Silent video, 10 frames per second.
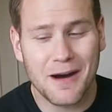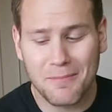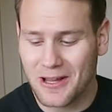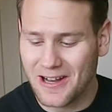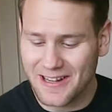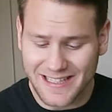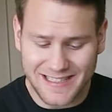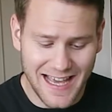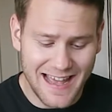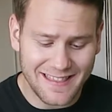couple
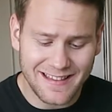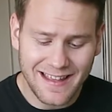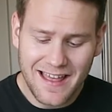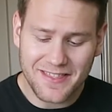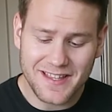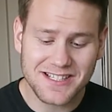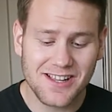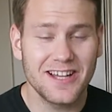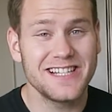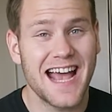honeys, and this
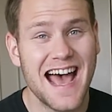clutch